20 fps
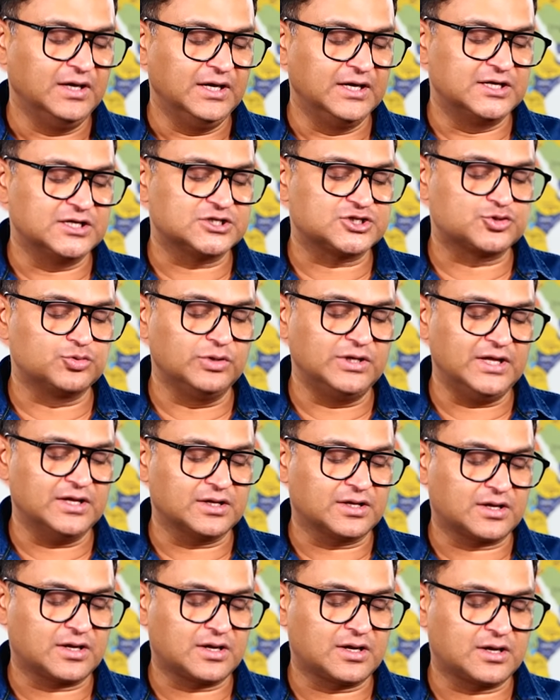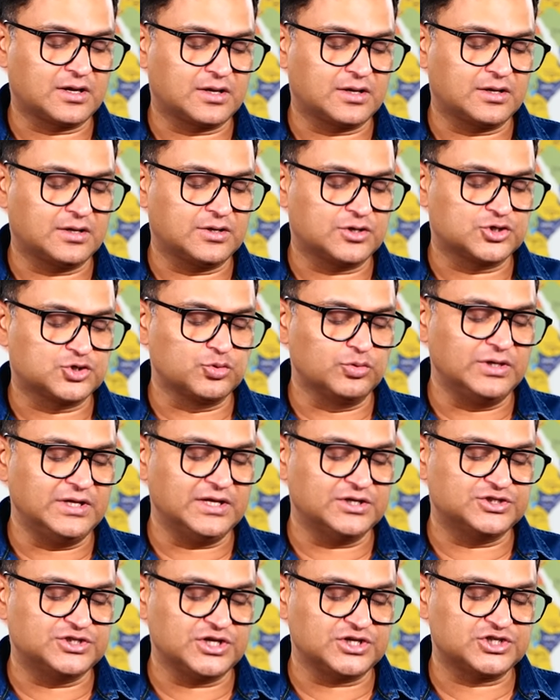It is truly
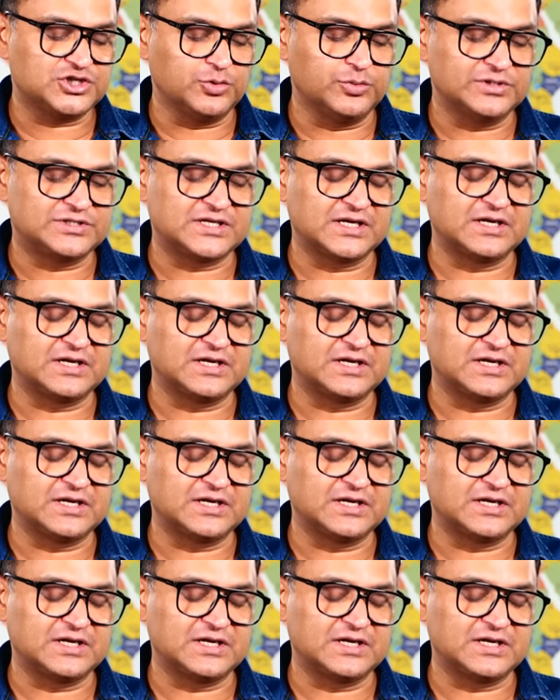a gesture which